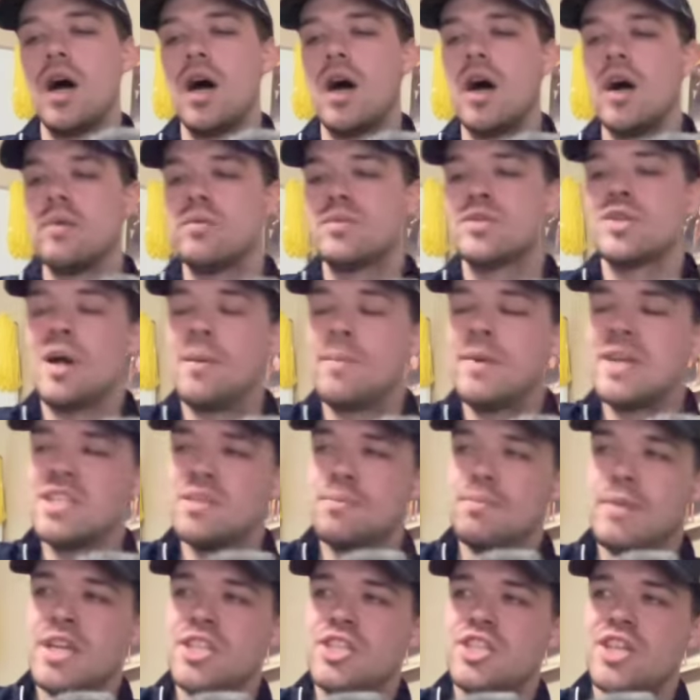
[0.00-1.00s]
Um, so I meant
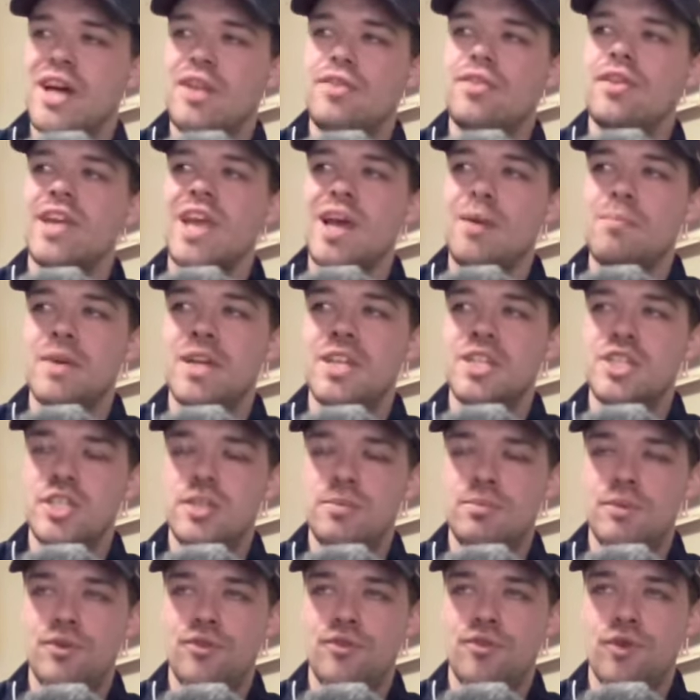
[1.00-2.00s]
to mention, I think I
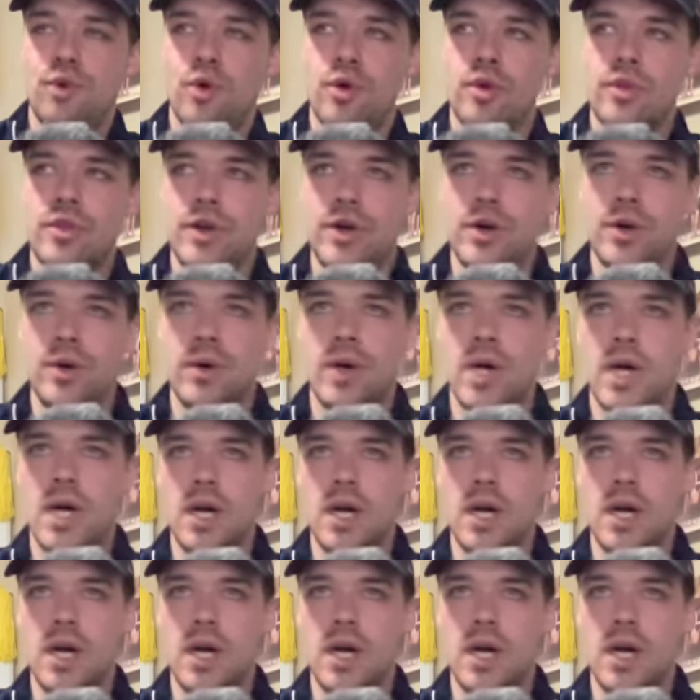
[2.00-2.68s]
mentioned before though.